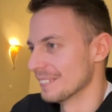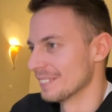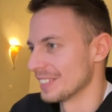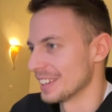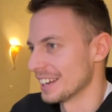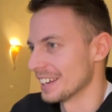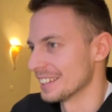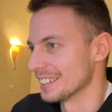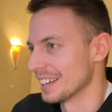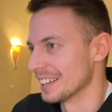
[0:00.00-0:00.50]

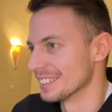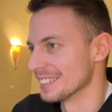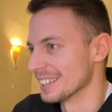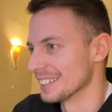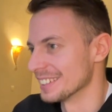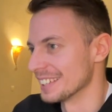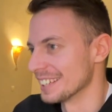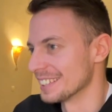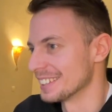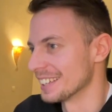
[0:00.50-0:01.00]
And then
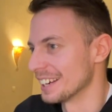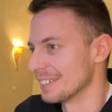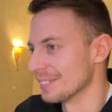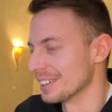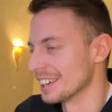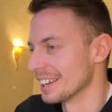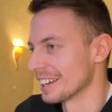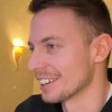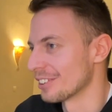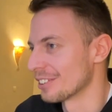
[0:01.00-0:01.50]
they tell me
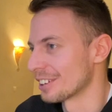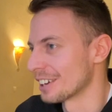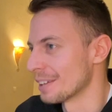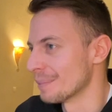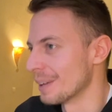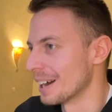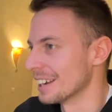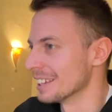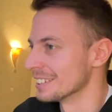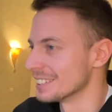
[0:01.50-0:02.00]
like, okay,
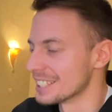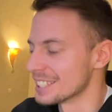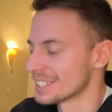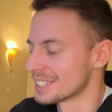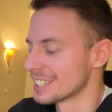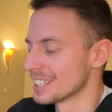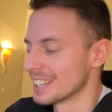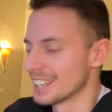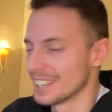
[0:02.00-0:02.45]
Brian, this